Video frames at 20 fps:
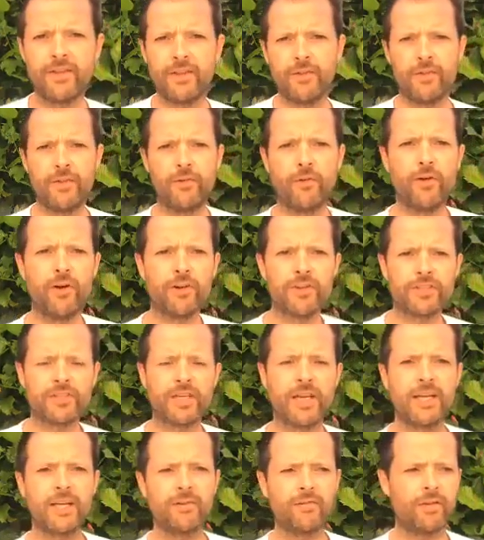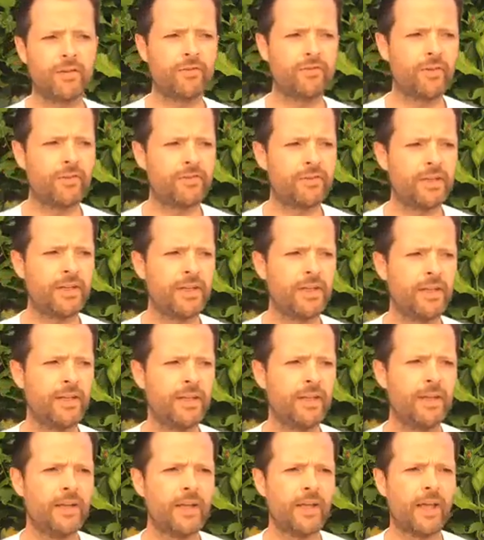wrong side of the 50,
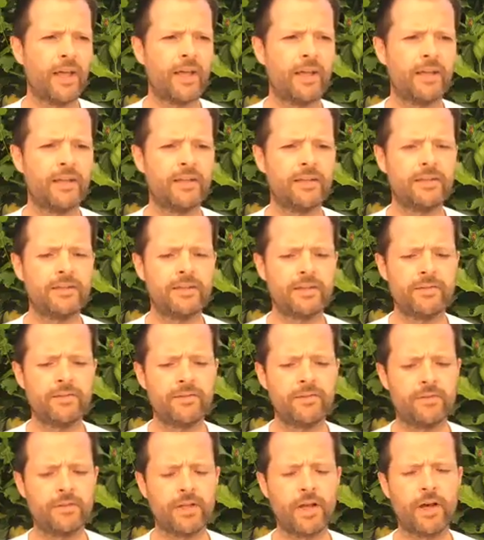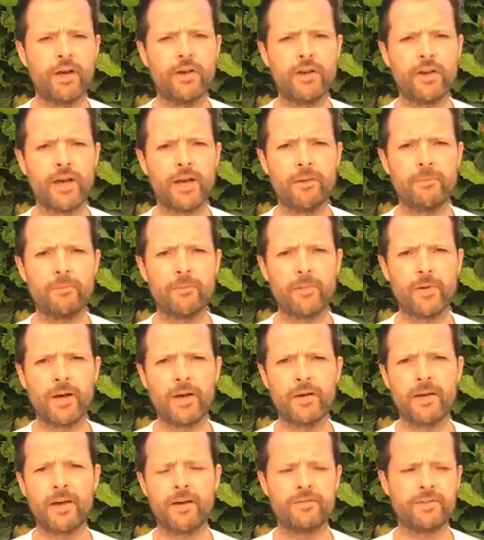and now
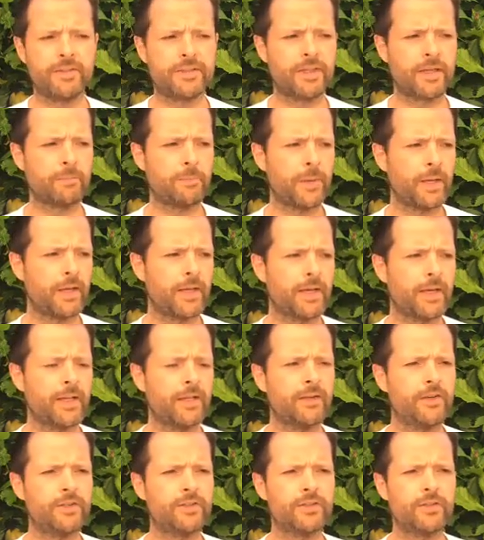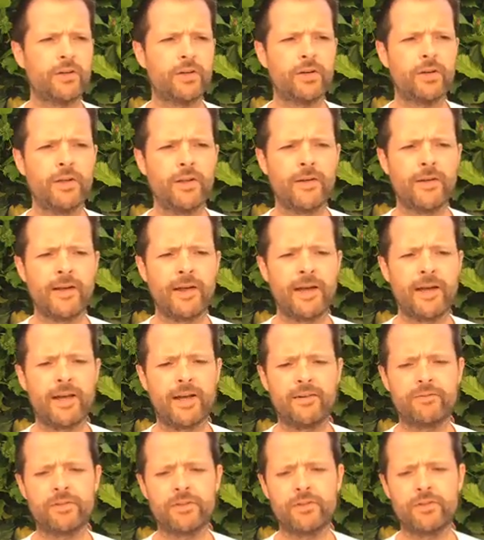I have to take painkillers, or I
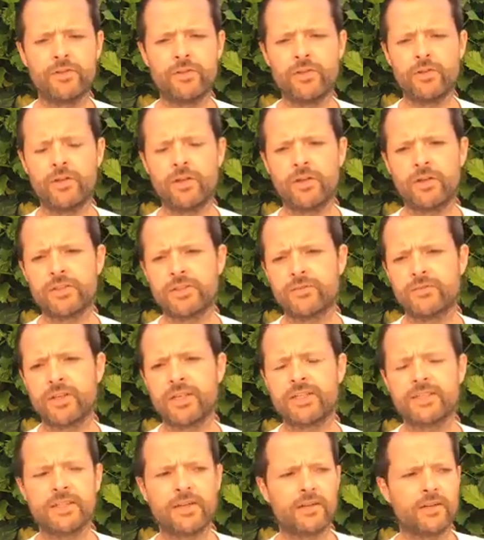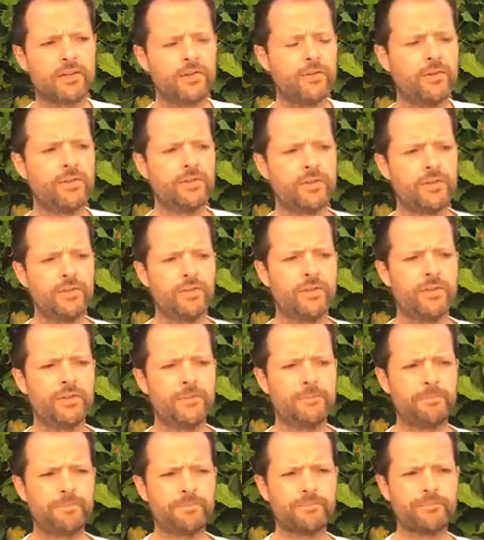have to do lots of things that are going to,
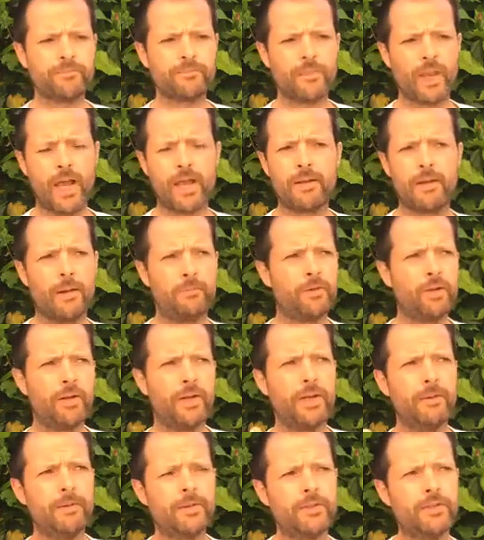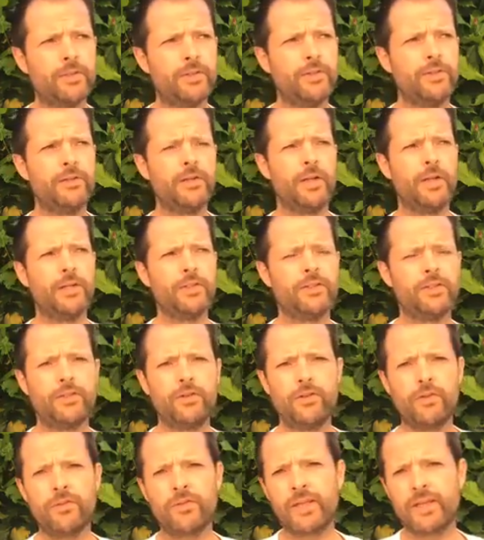I'm not able to
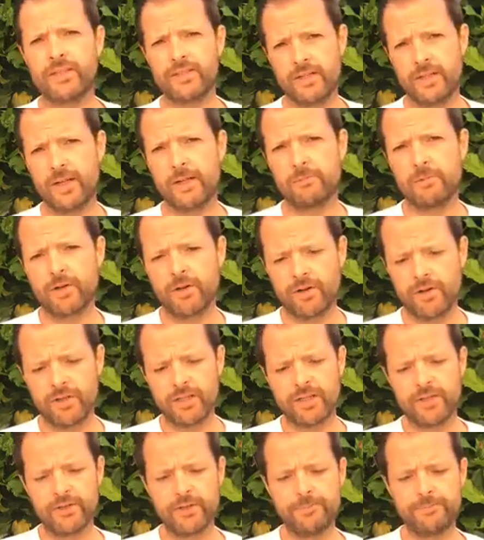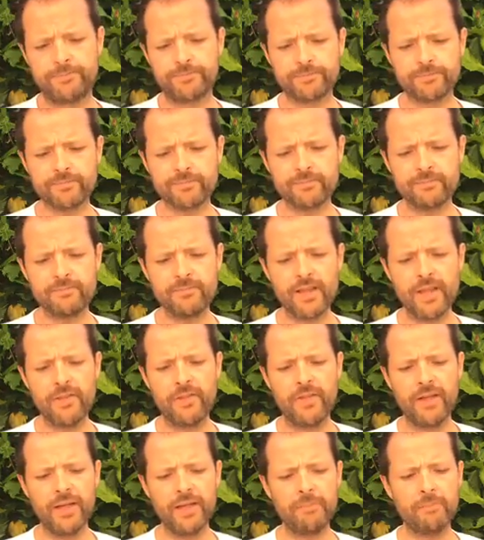do the things that I'm currently doing.
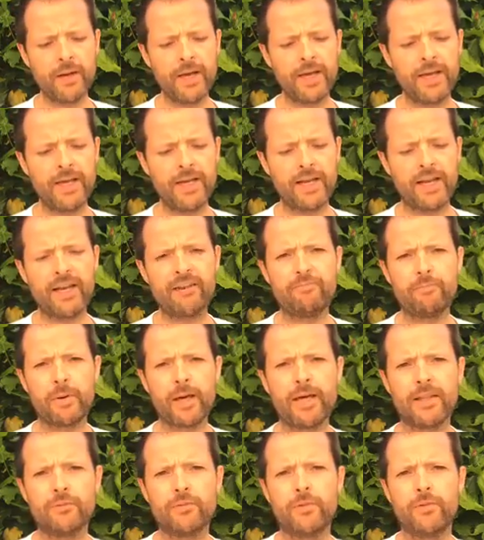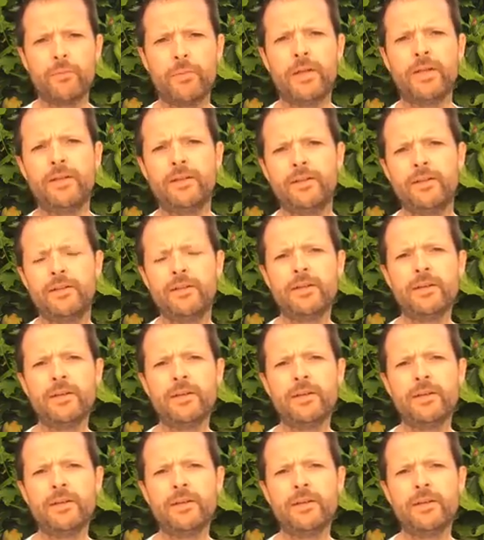Then my life path would have been,